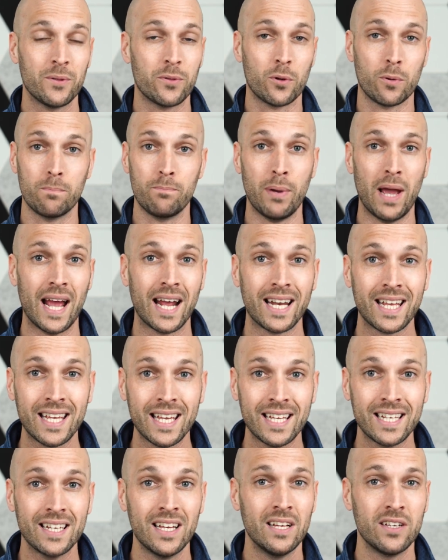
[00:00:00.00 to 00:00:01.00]
They're banning
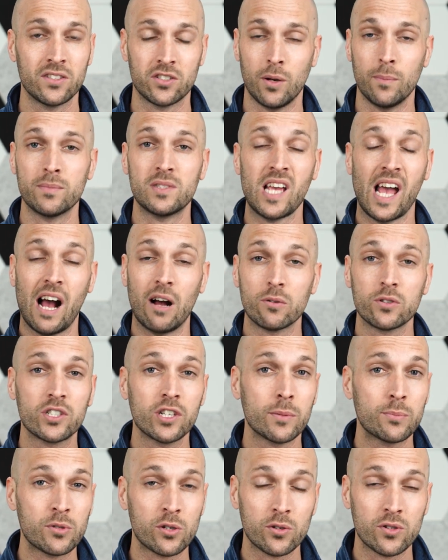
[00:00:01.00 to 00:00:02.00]
it. Some
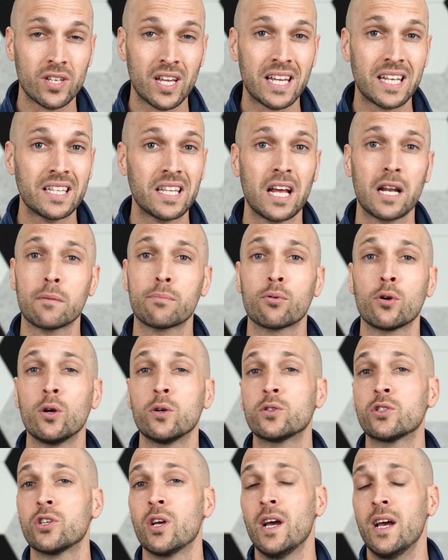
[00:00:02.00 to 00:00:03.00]
townships are taking that
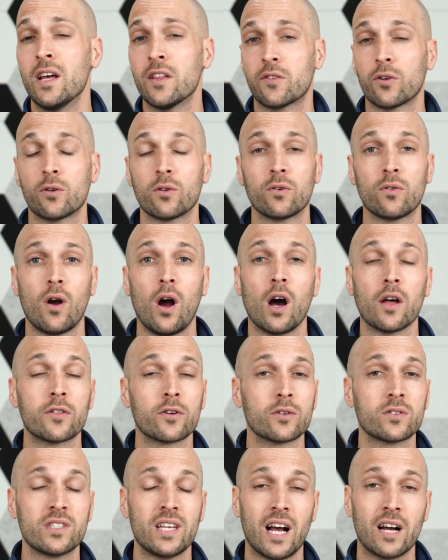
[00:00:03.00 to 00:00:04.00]
approach. There are
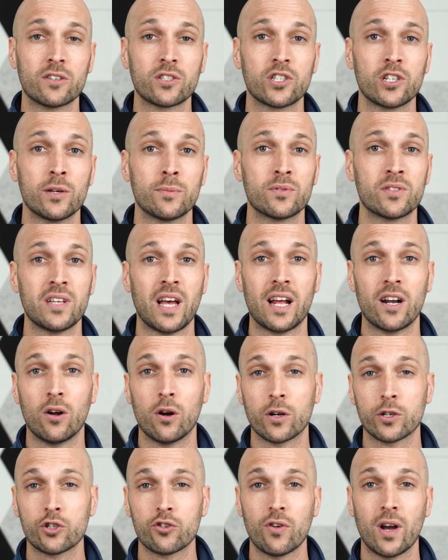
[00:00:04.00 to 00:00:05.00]
other townships that
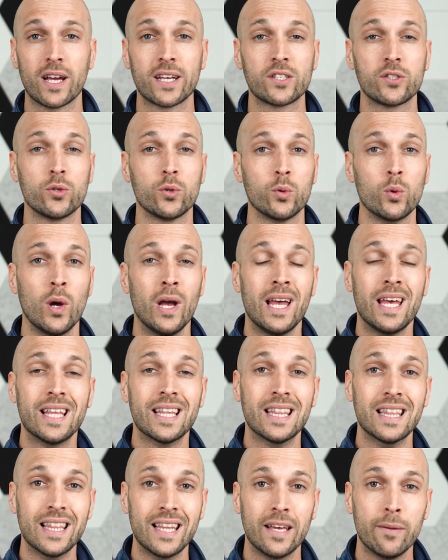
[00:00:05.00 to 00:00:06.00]
are trying to
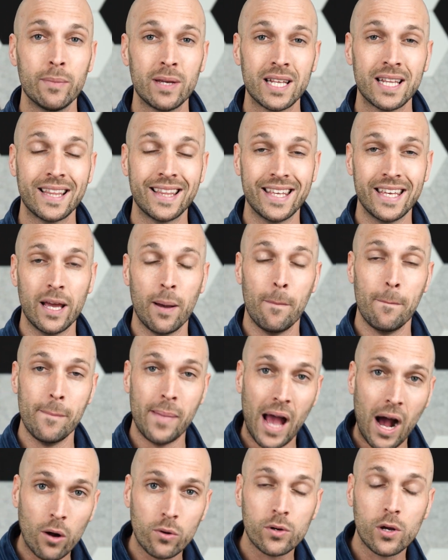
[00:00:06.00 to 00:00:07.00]
limit the
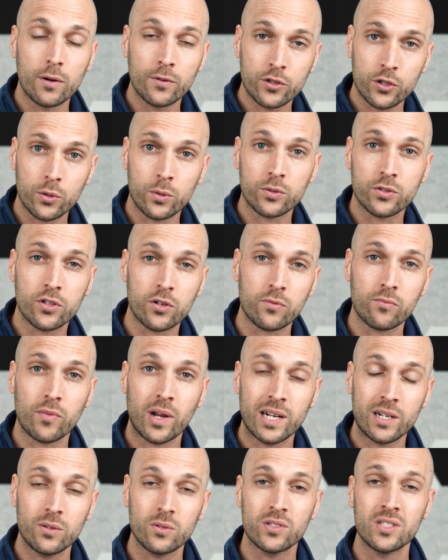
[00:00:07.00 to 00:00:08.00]
amount of short-term
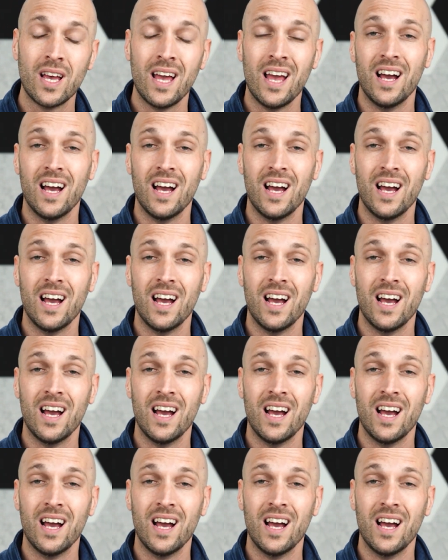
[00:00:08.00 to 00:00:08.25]
rentals